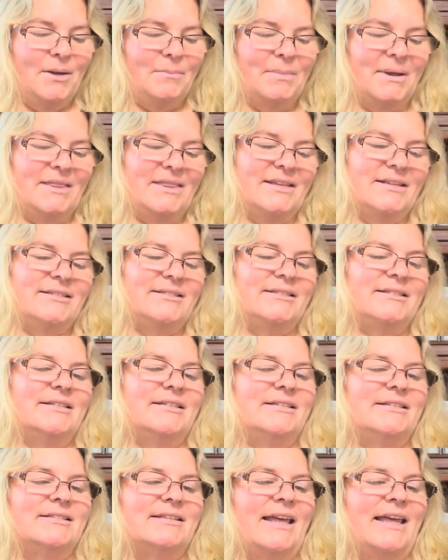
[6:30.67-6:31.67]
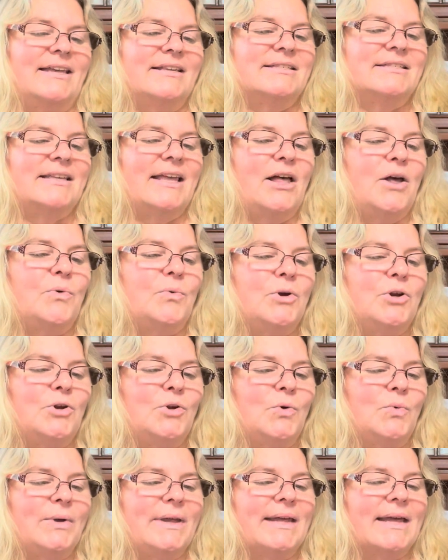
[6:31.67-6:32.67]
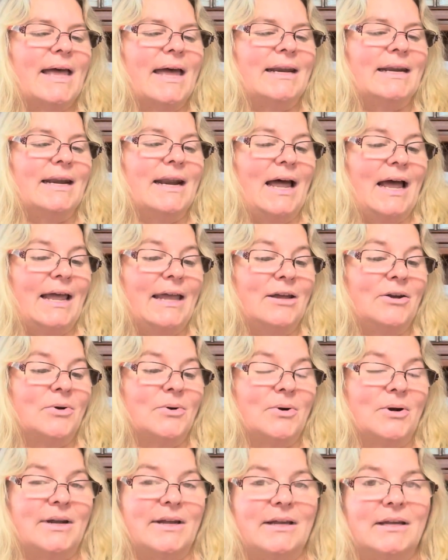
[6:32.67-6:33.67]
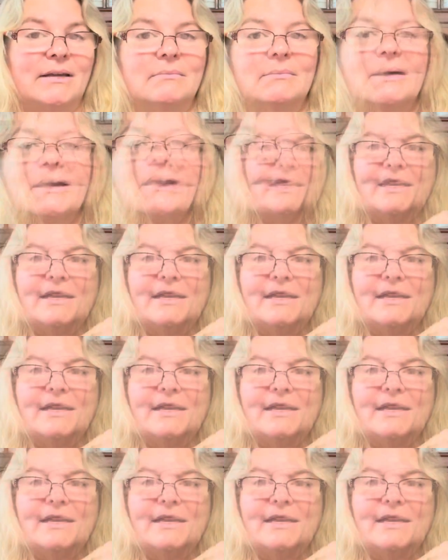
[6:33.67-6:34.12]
But this is a cell renewing night cream.